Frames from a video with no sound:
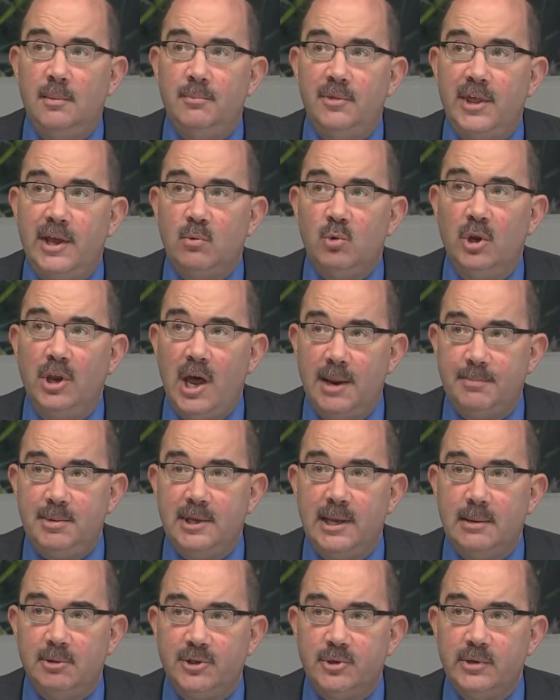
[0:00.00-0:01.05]
They will not
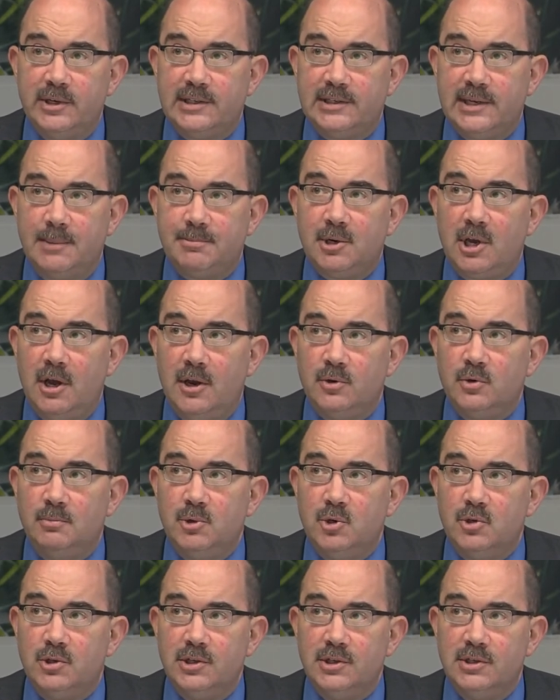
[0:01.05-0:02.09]
be able to accept
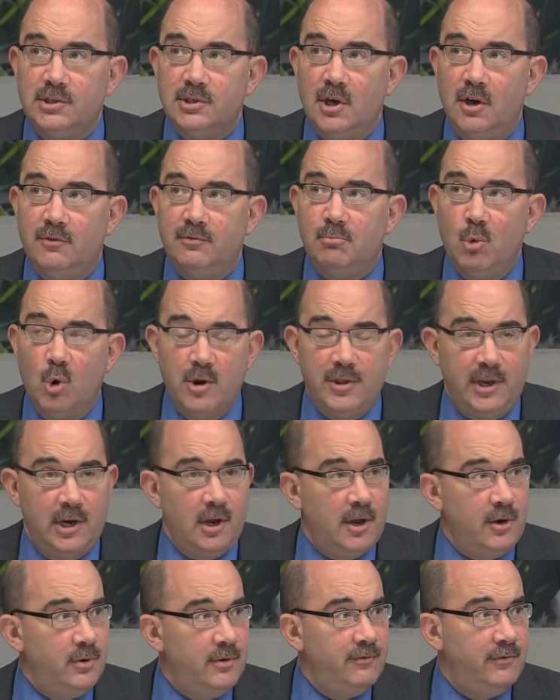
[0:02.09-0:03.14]
contributions of more than
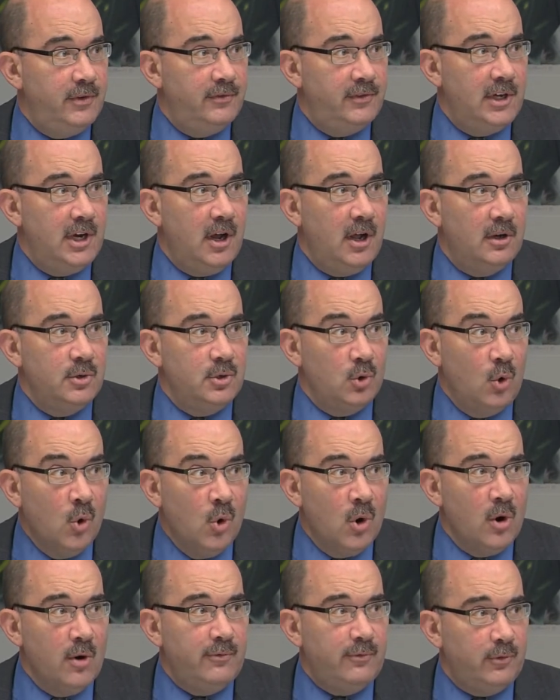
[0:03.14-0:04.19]
$150
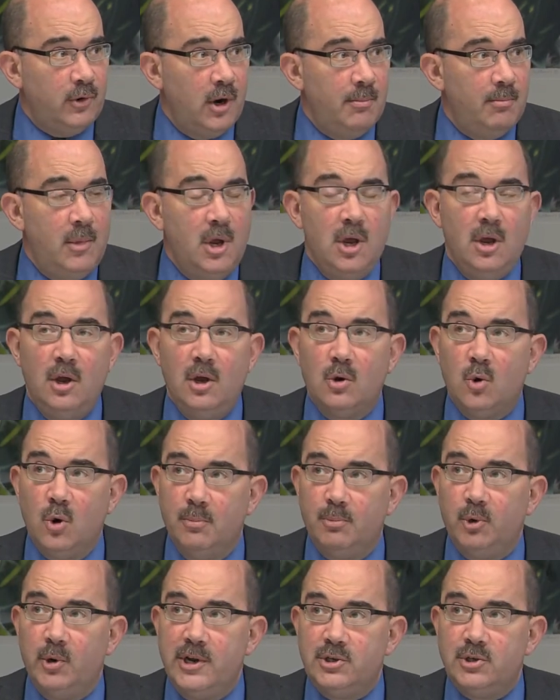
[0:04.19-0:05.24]
or from
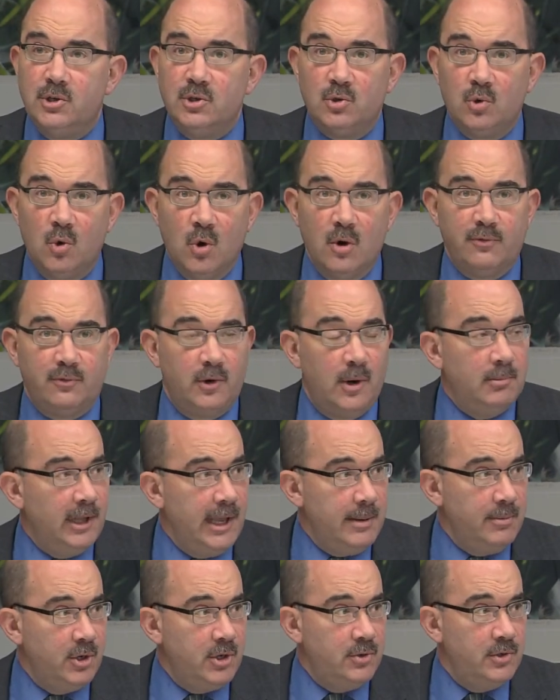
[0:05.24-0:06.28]
corporations or from
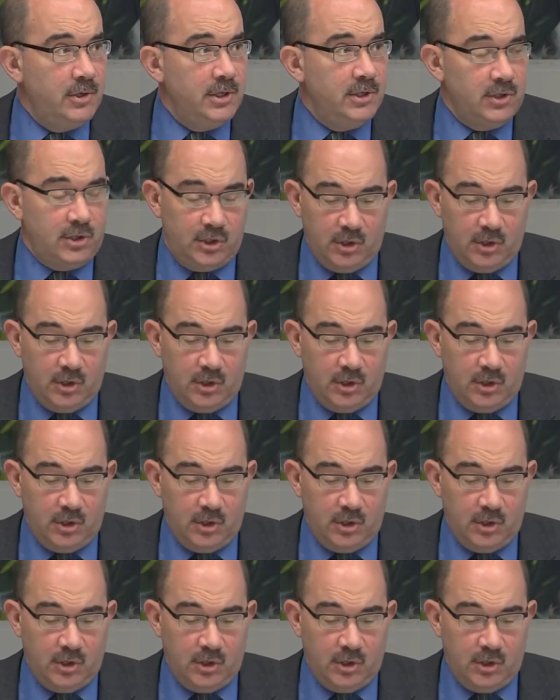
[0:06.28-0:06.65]
labor unions.